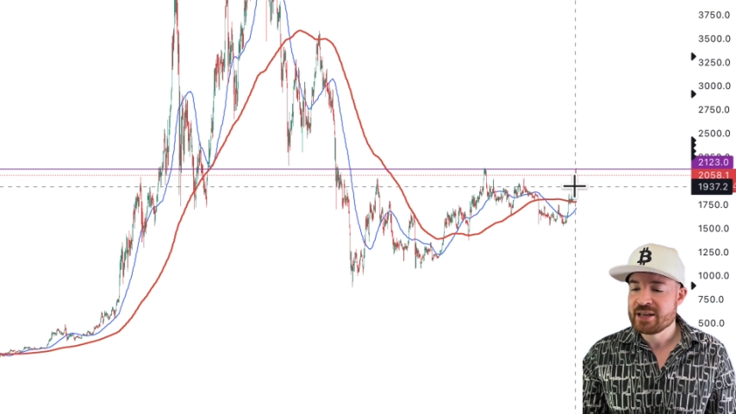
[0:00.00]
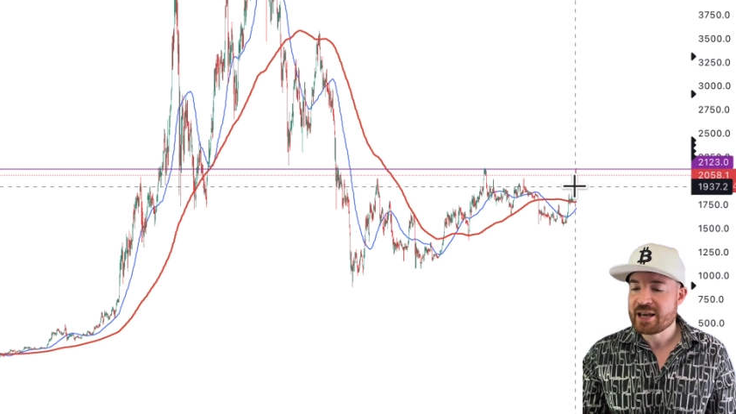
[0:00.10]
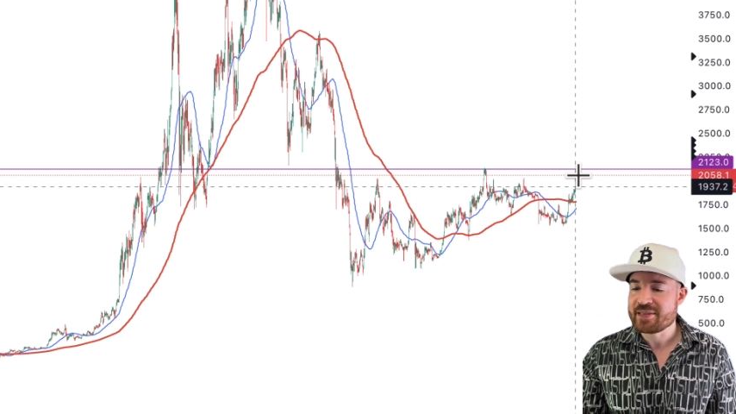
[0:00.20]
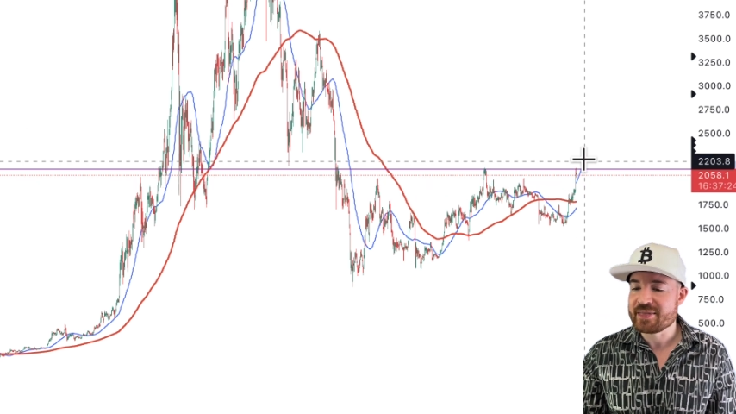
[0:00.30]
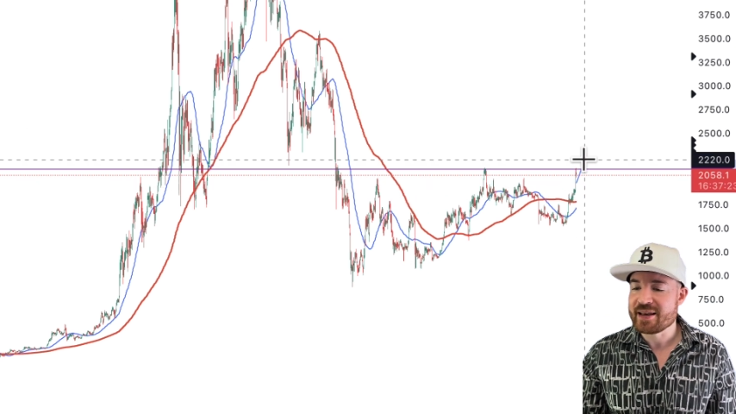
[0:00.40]

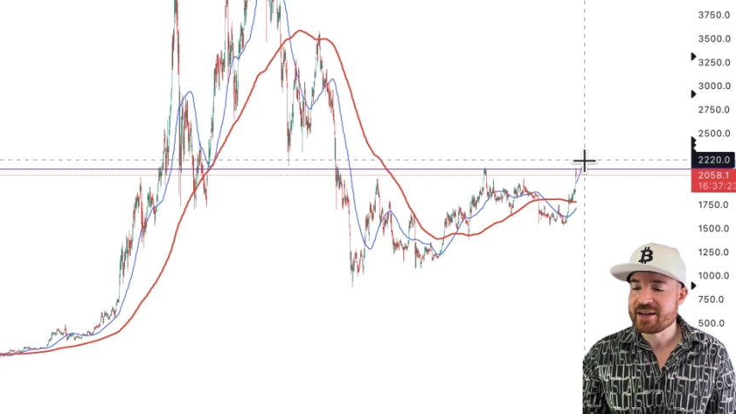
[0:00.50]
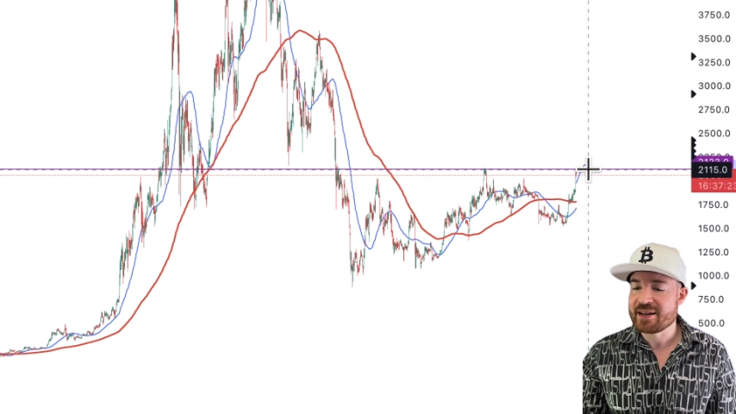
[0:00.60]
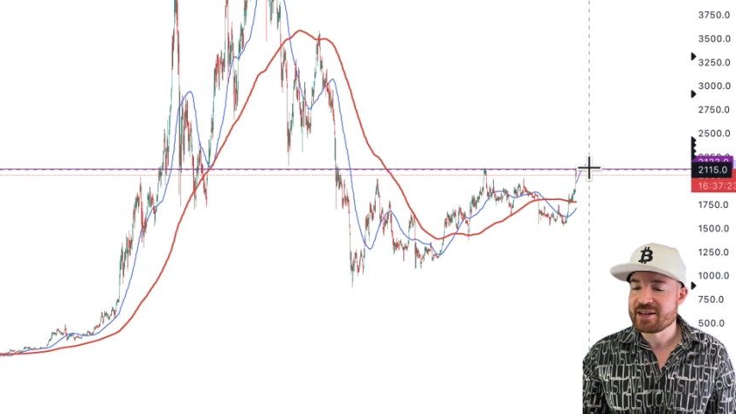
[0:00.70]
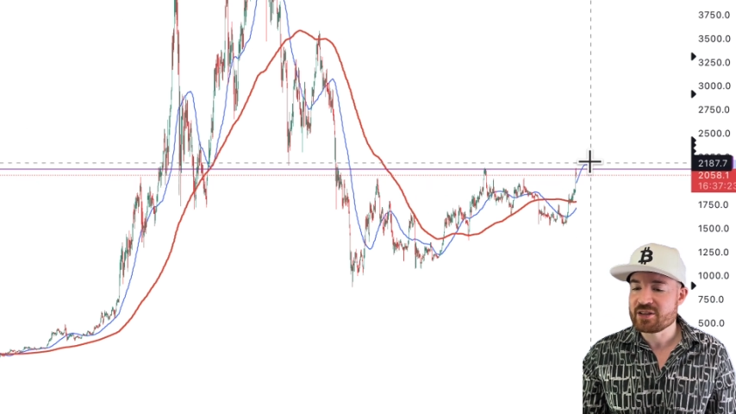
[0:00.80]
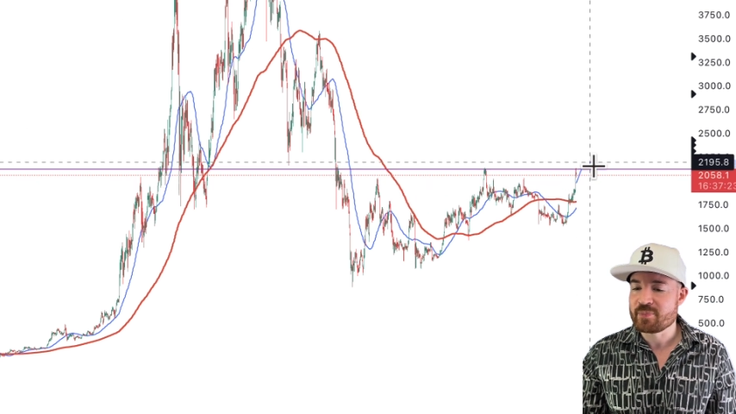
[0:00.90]
and then
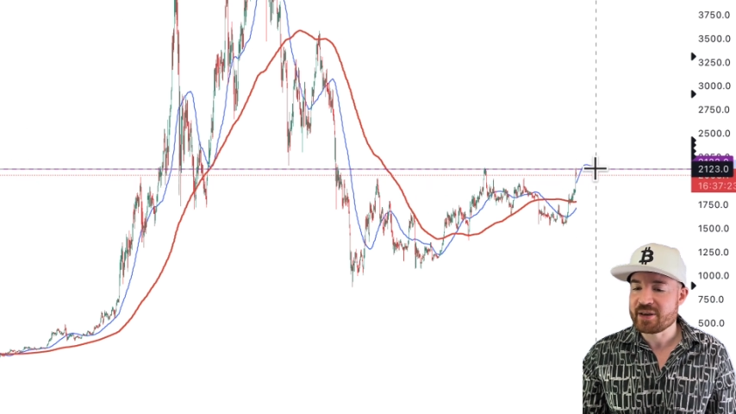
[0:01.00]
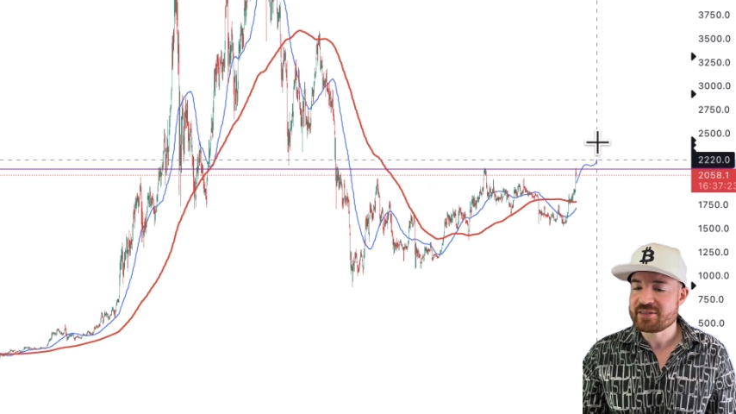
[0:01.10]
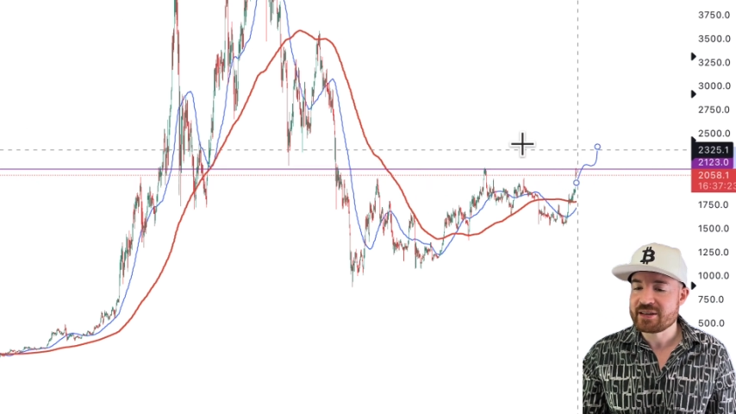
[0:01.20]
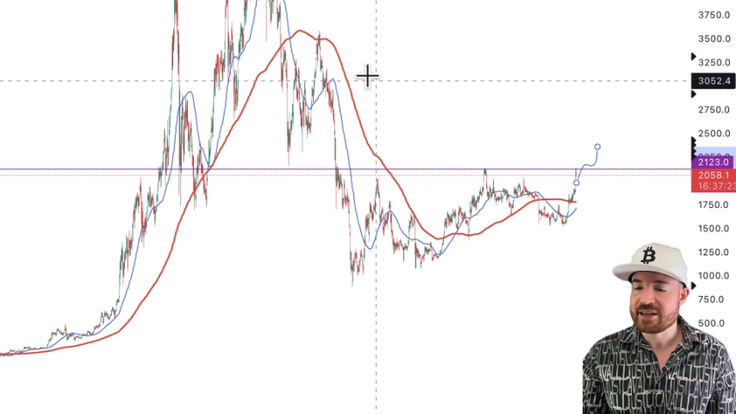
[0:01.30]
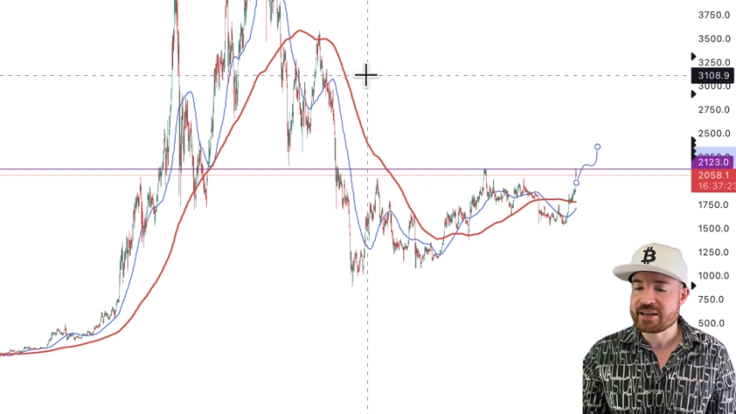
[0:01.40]
it is
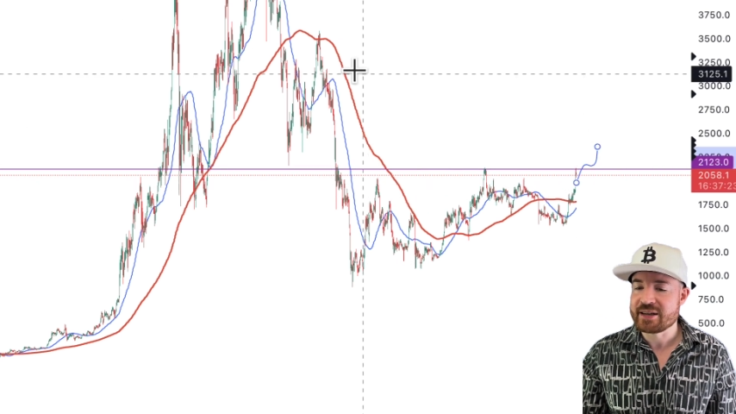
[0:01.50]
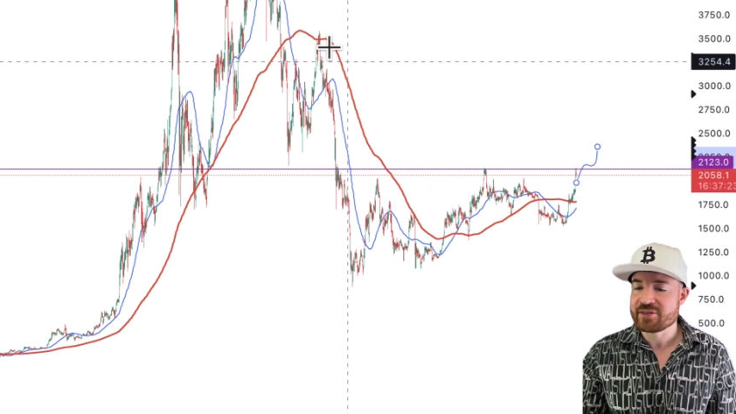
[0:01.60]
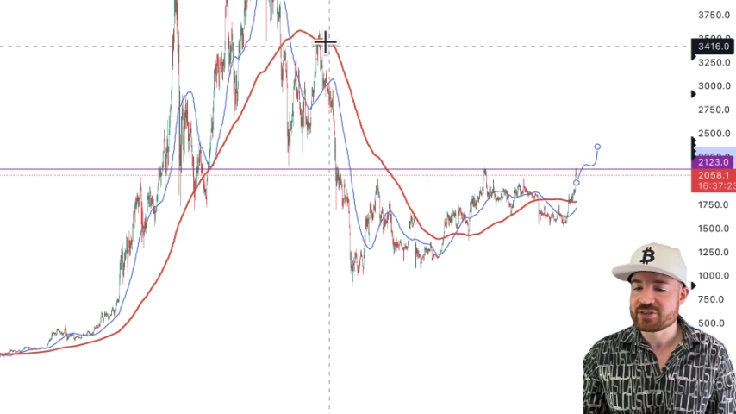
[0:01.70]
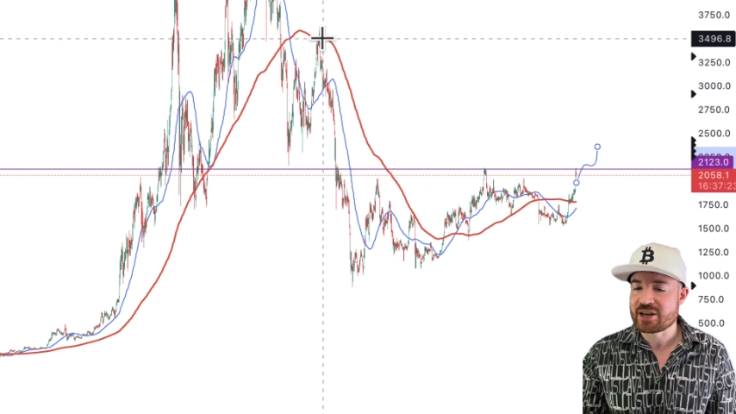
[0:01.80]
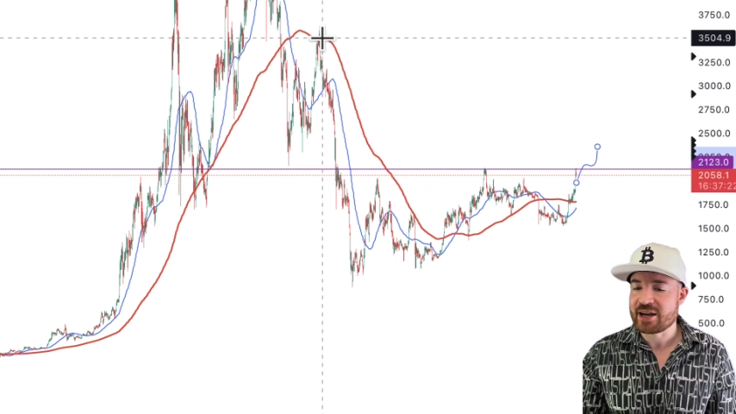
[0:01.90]
basically
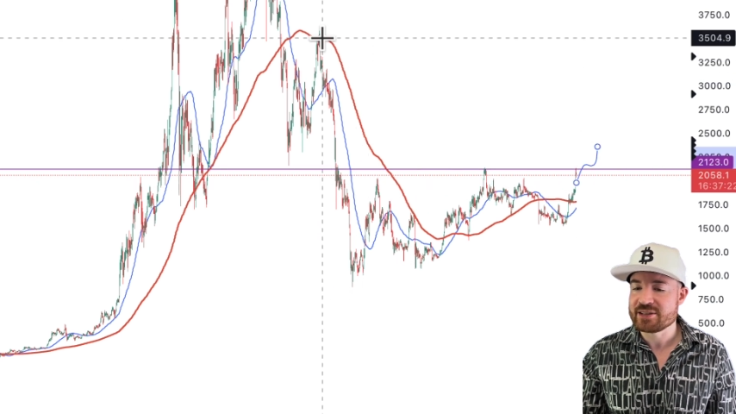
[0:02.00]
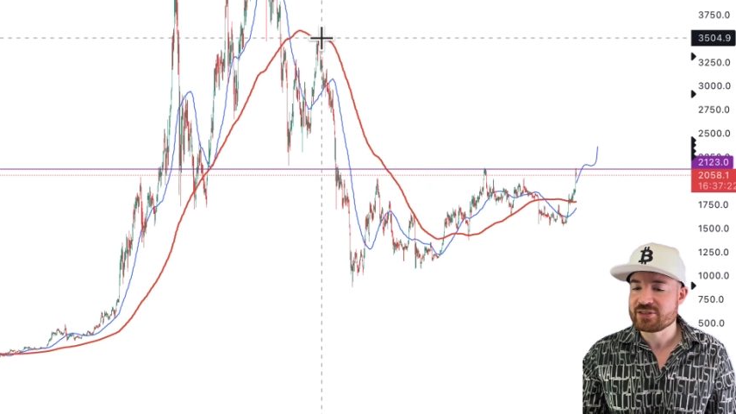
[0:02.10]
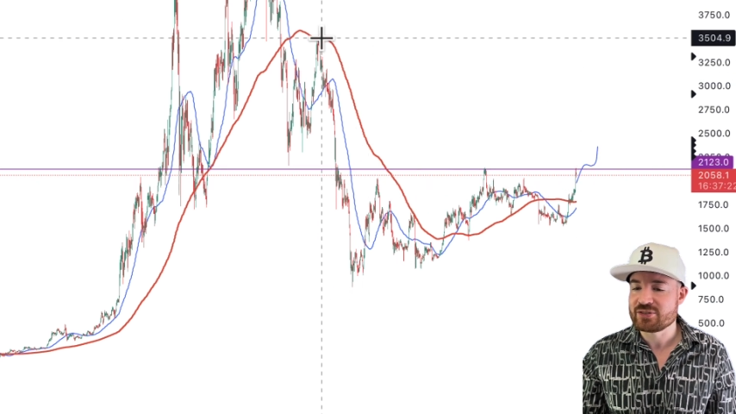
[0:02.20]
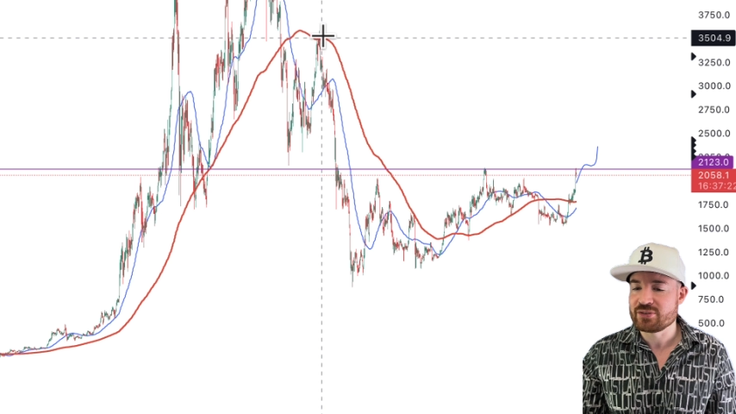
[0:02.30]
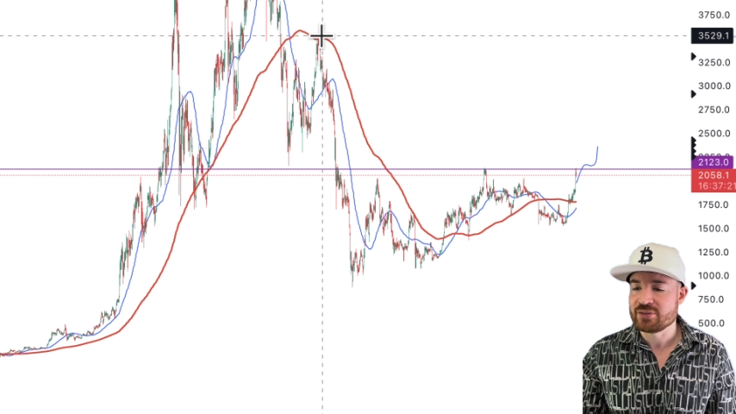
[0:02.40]
clear
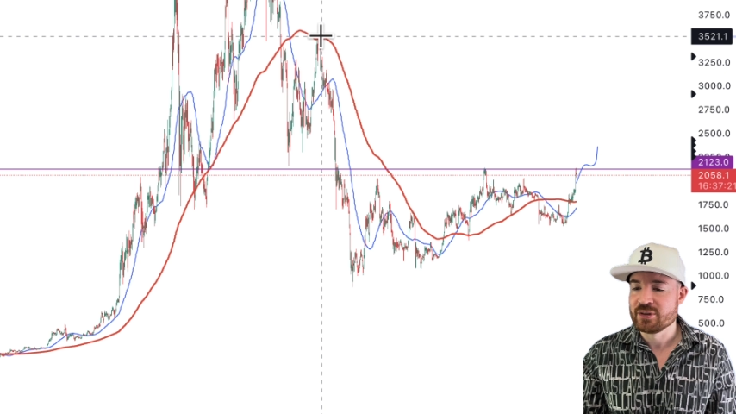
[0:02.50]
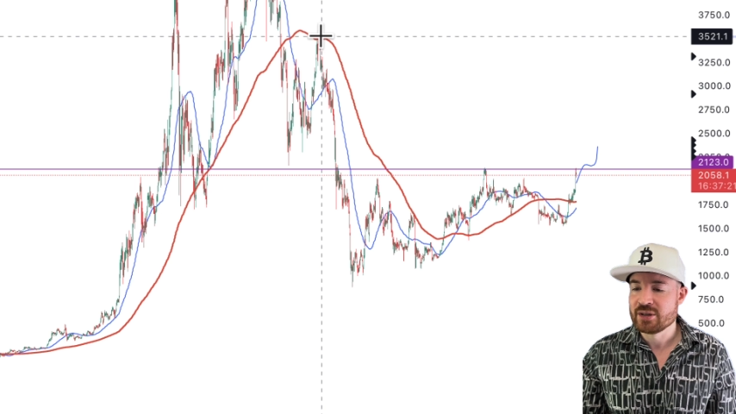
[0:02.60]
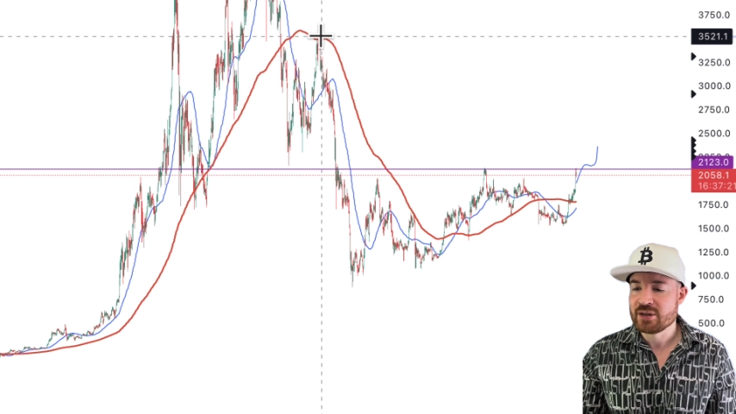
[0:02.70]
skies to